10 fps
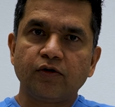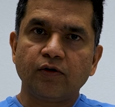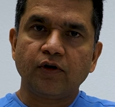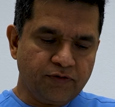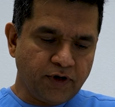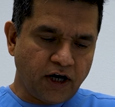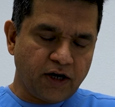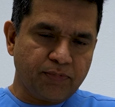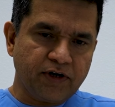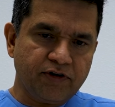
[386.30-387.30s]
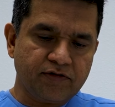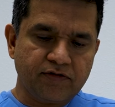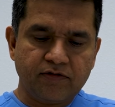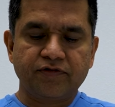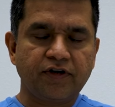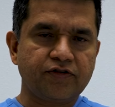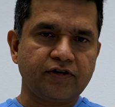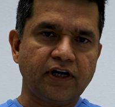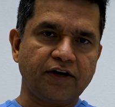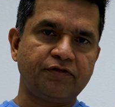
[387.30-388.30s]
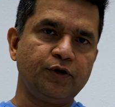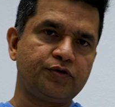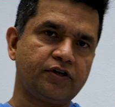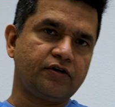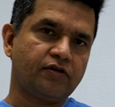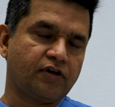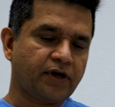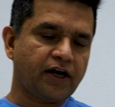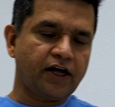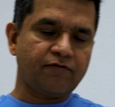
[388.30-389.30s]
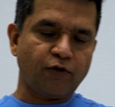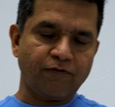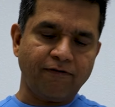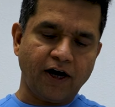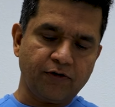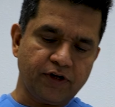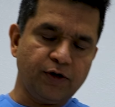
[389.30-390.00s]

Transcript: So if you had a previous surgery like fusion at L4-5,